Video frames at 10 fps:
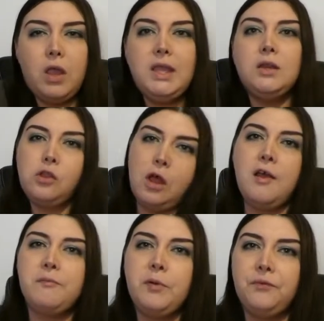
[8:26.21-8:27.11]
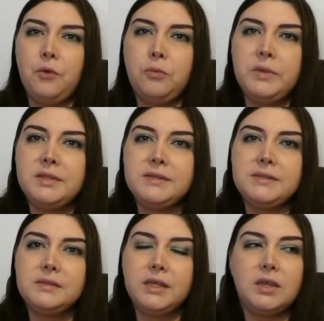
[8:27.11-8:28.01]
in a live
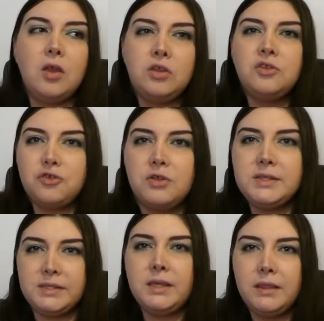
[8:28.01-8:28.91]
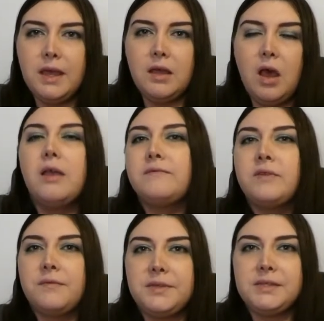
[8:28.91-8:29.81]
performance. Like, you don't see that. I've
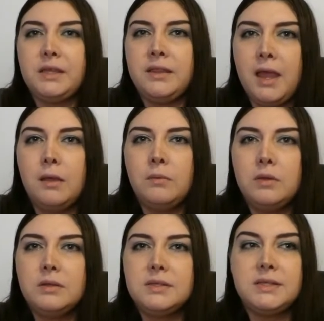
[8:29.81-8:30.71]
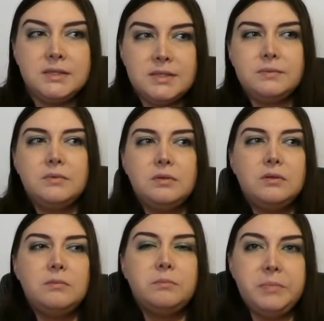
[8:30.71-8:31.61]
never seen that since
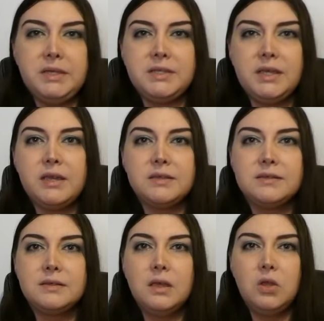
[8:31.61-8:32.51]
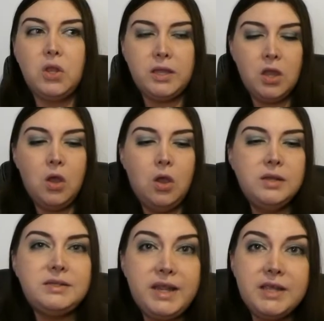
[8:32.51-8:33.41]
B T S, like,
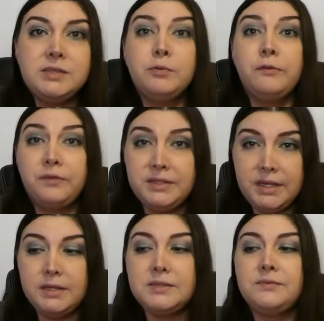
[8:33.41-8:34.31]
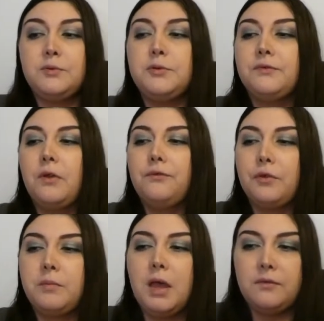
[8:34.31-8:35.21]
dance move for dance move
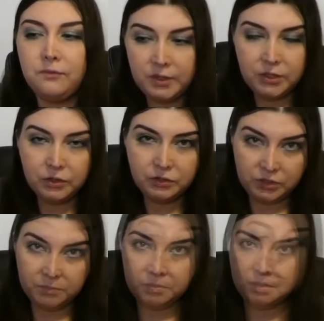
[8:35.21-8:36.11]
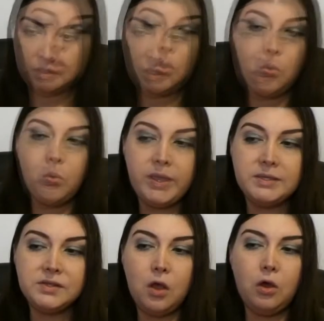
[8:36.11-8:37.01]
from a video clip,
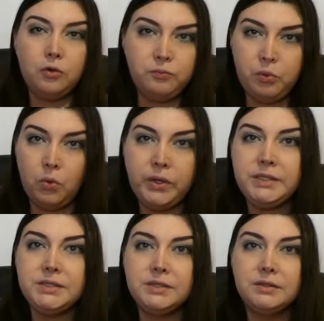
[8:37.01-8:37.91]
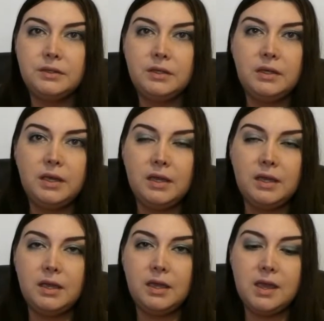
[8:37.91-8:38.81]
always on point
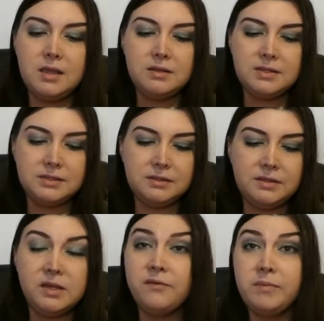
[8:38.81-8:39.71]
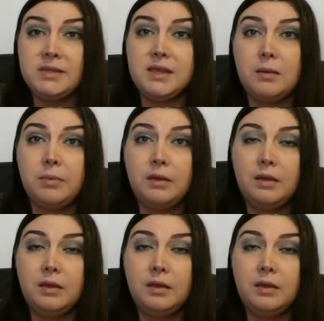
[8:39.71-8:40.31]
and never mess up